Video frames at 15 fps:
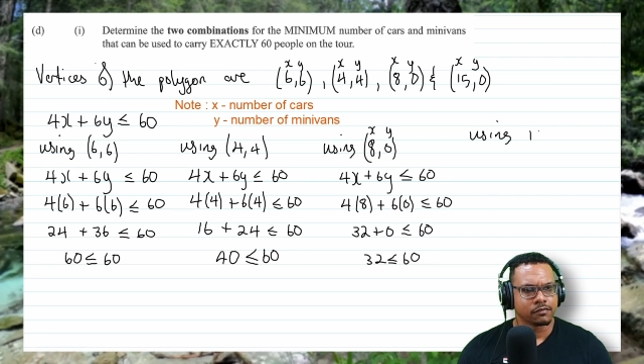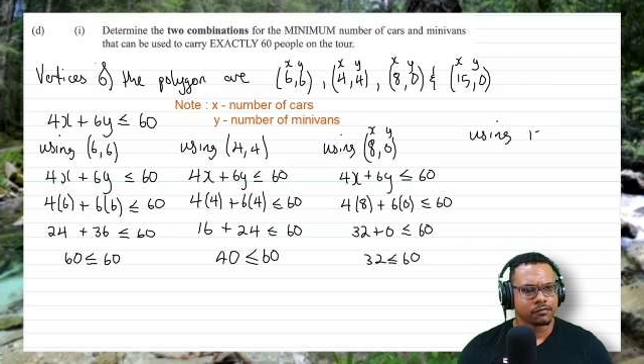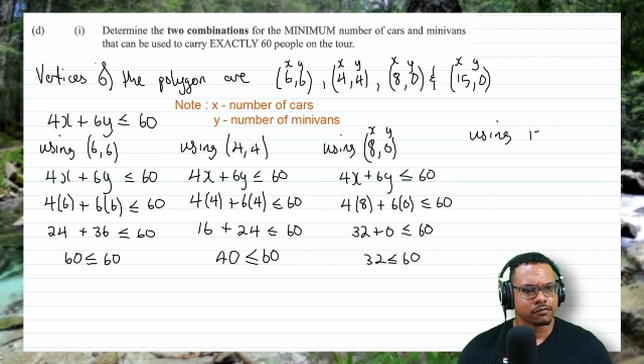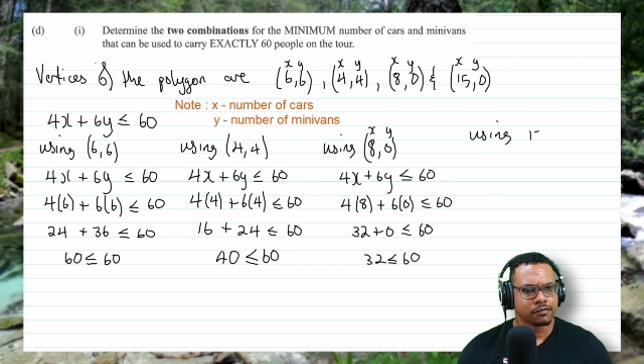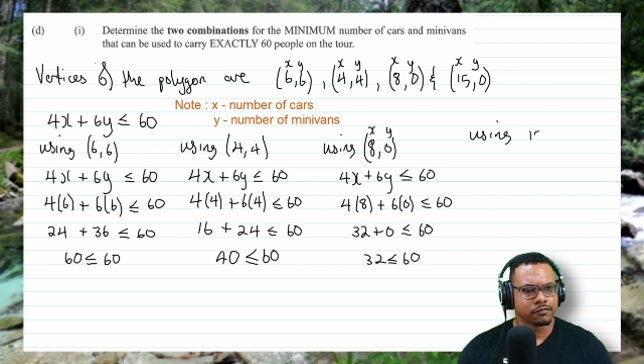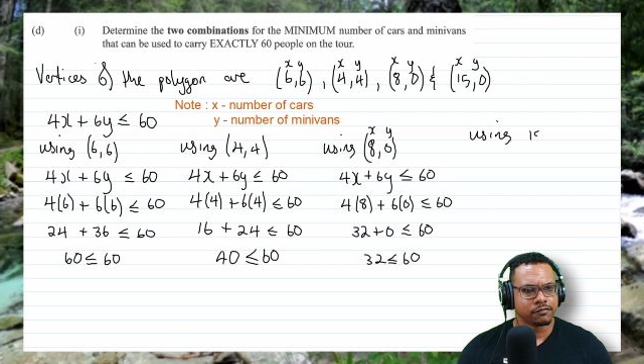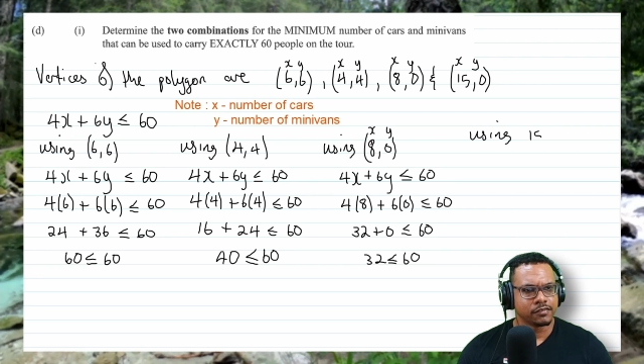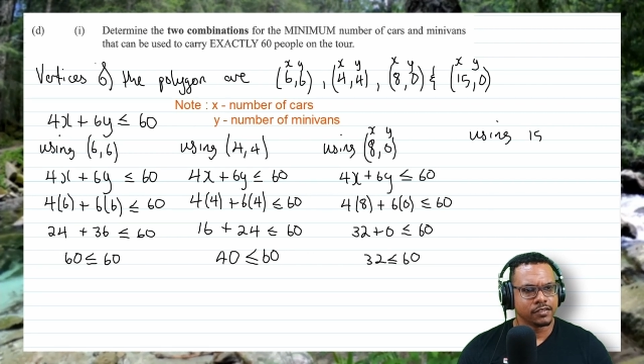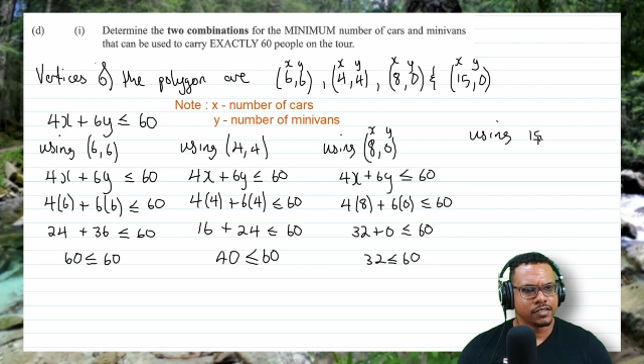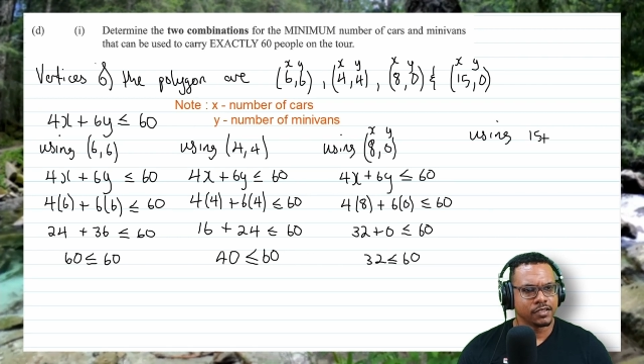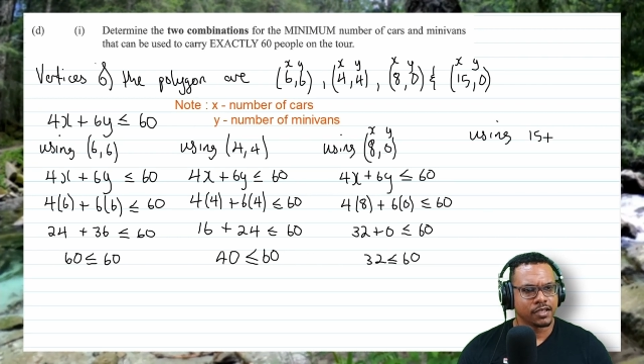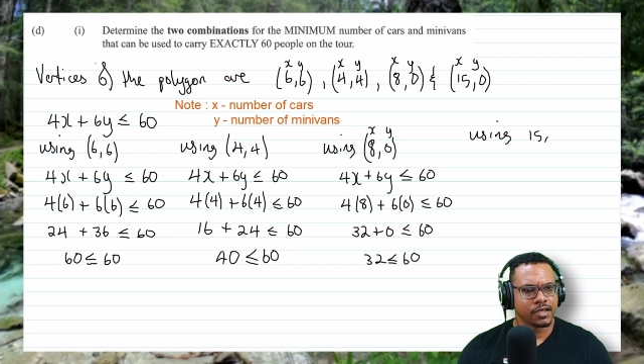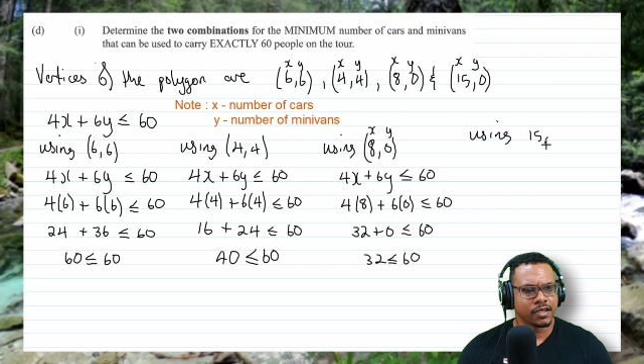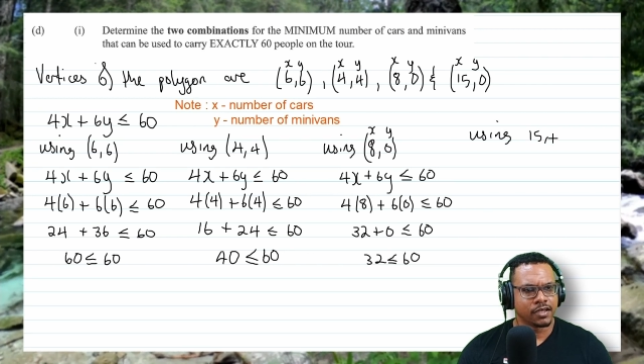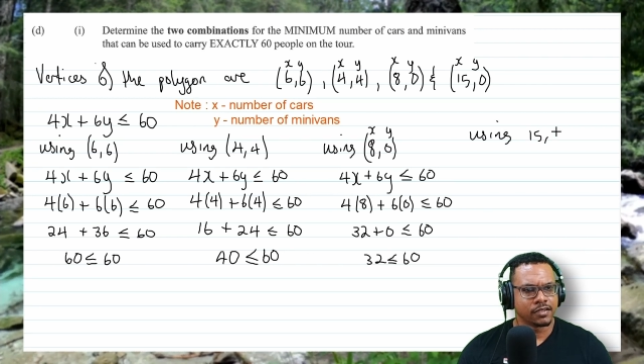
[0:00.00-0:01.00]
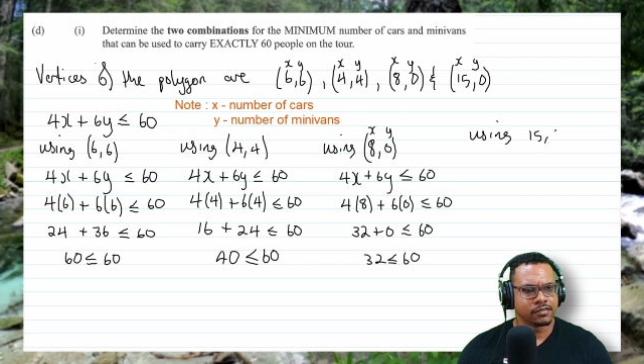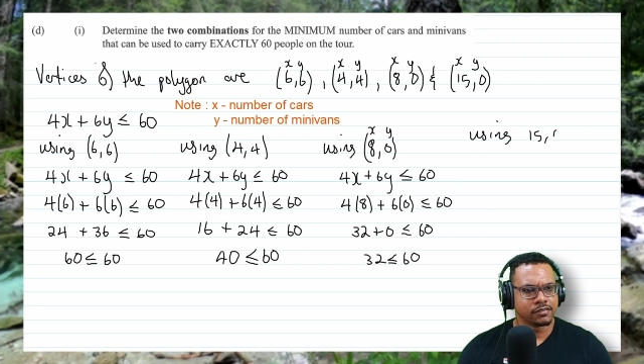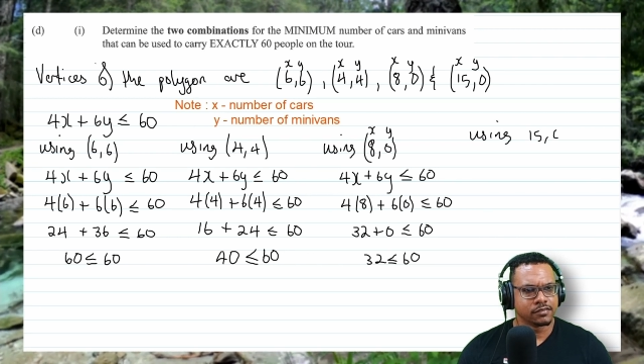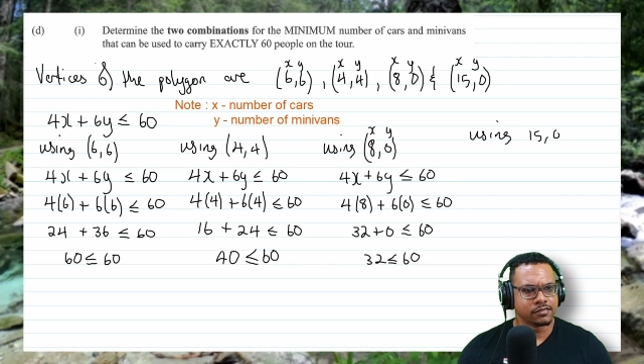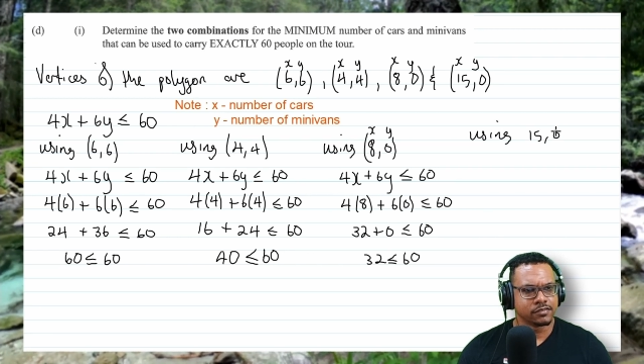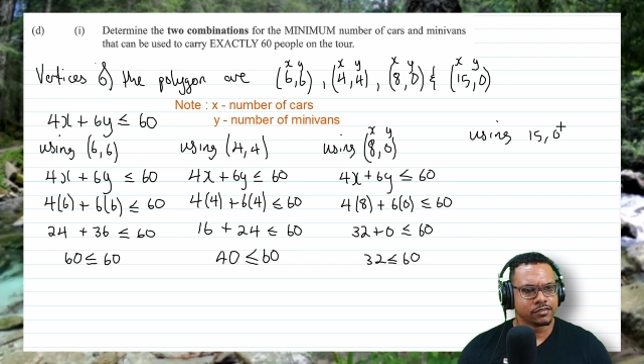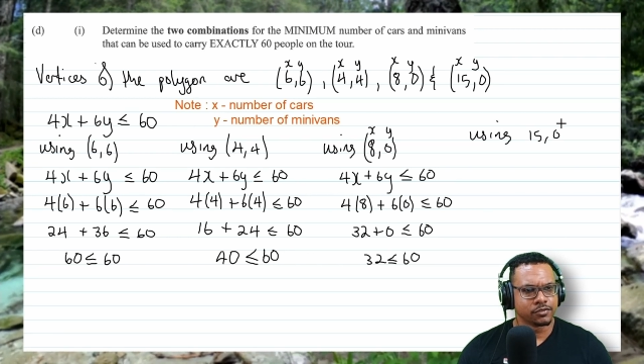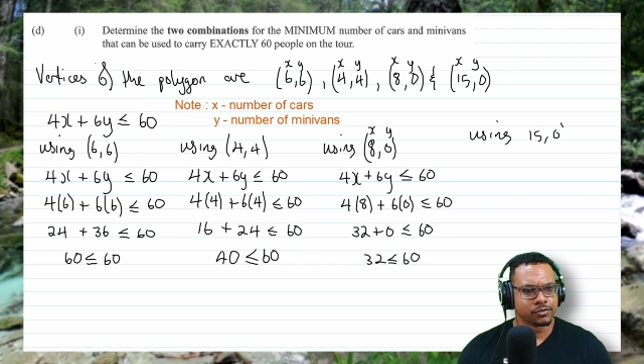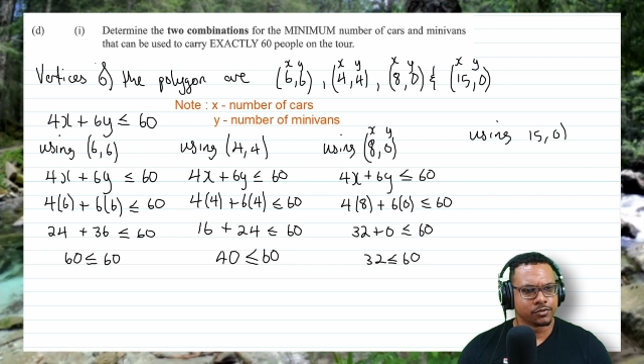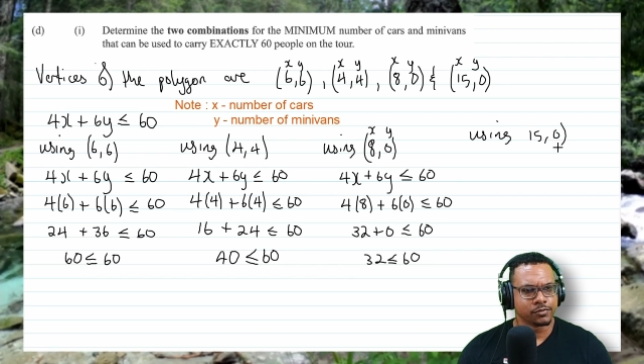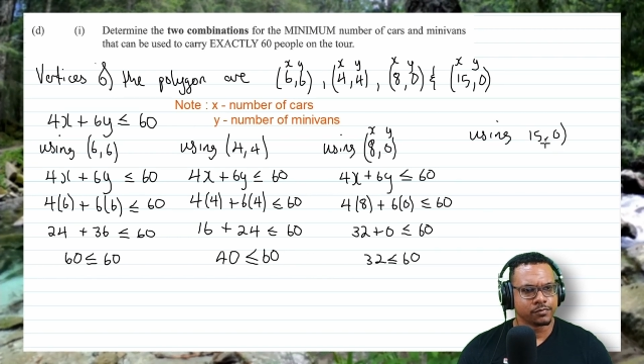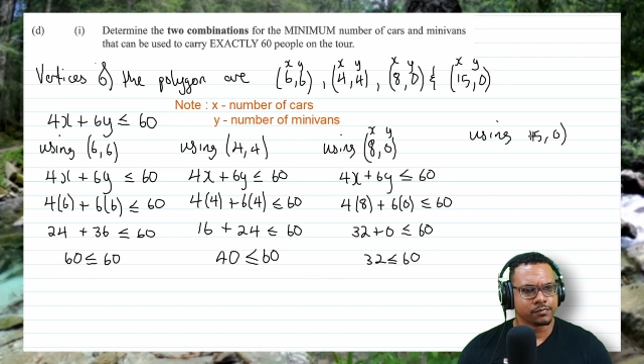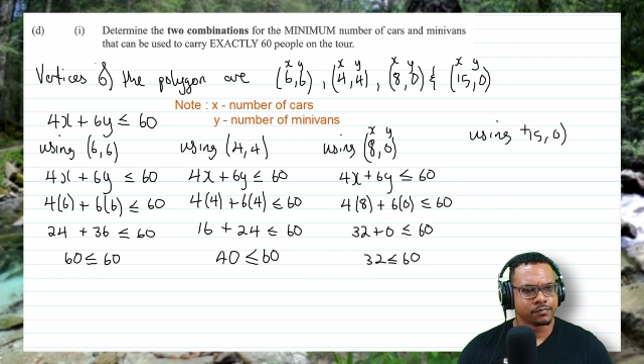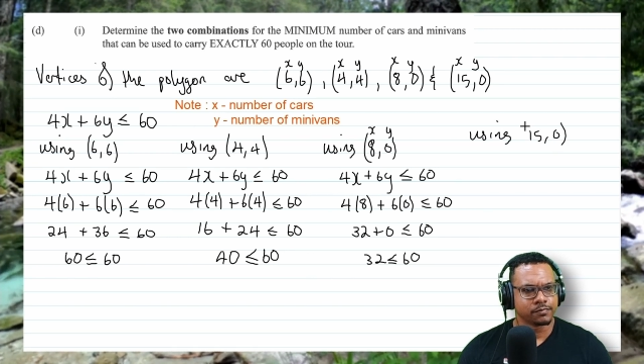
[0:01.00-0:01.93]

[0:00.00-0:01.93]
15 and 0,